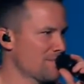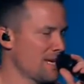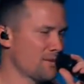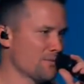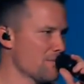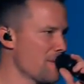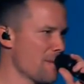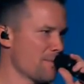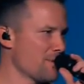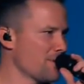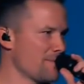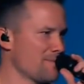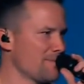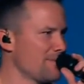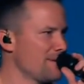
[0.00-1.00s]
and remember
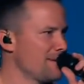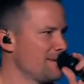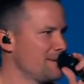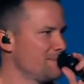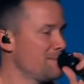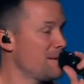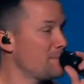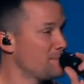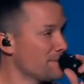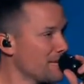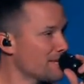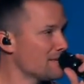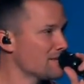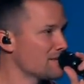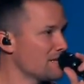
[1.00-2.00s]
my
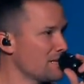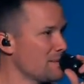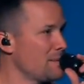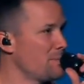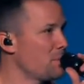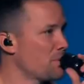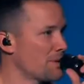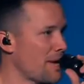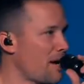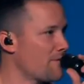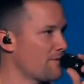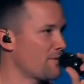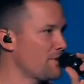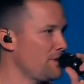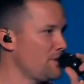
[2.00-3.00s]
blood that's gonna be poured out
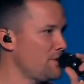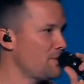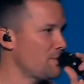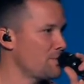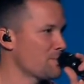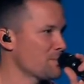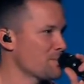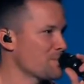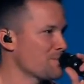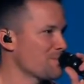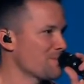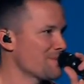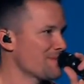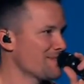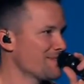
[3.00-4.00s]
for you.
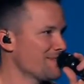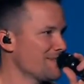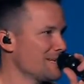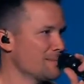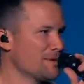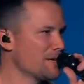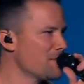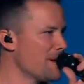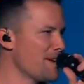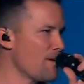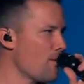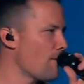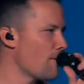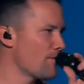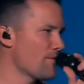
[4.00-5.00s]
And I'm gonna make
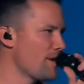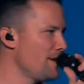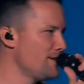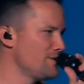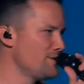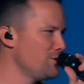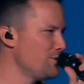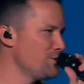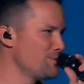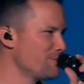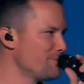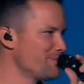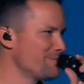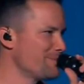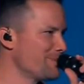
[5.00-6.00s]
all things new.
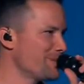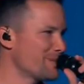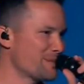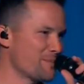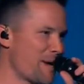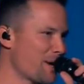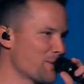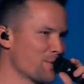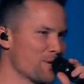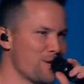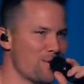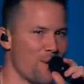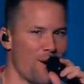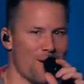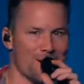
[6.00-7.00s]
It doesn't matter where
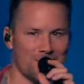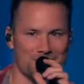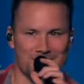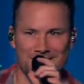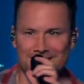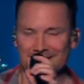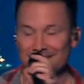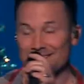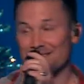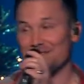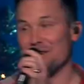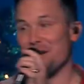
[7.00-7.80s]
you are. This is